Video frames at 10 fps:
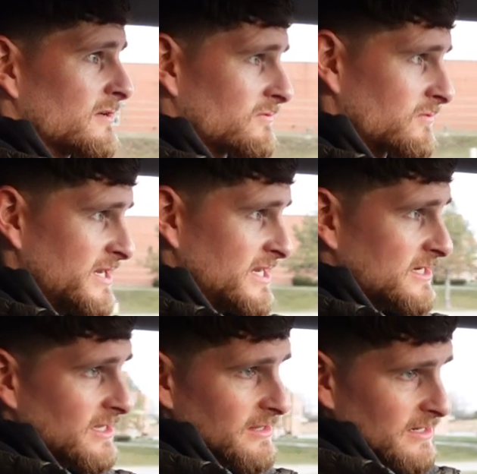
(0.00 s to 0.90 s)

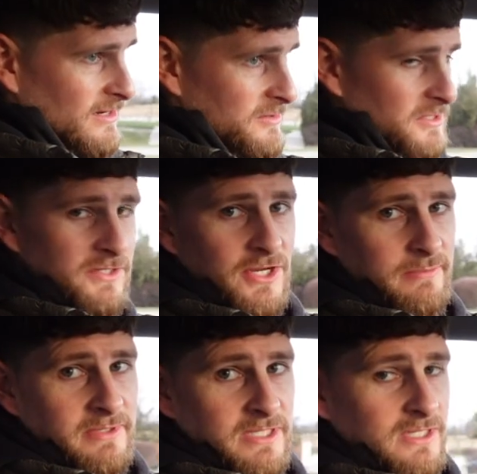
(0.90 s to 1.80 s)
read, and then go to the
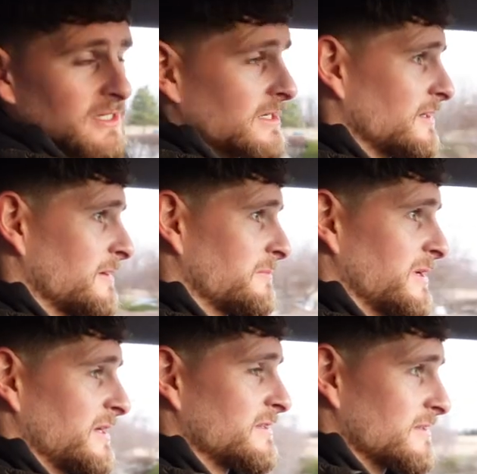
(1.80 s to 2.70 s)
gym.
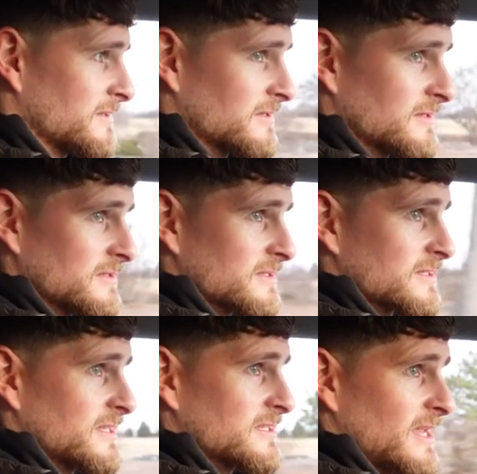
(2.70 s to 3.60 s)
But
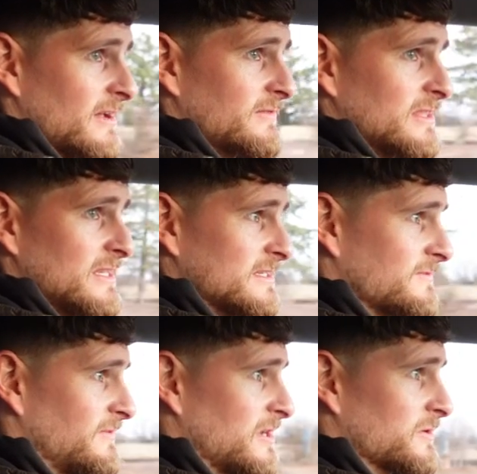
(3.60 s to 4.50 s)
since having
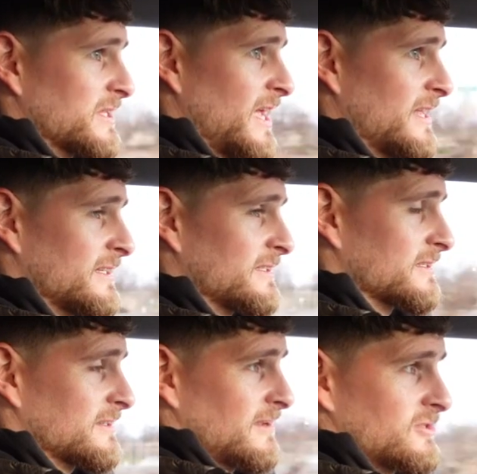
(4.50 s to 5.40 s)
these videos to
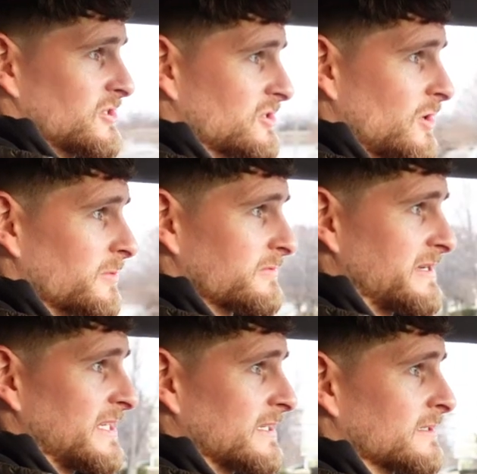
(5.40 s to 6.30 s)
edit, I just stopped
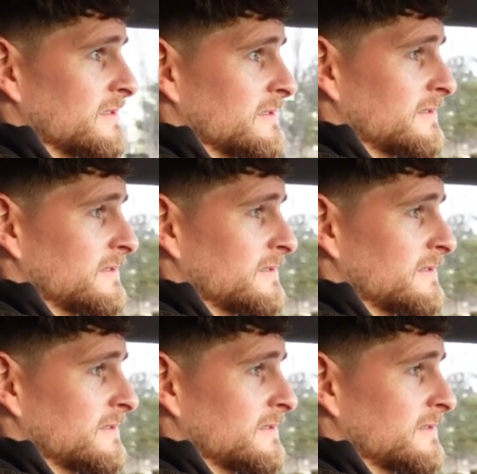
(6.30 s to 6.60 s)
reading.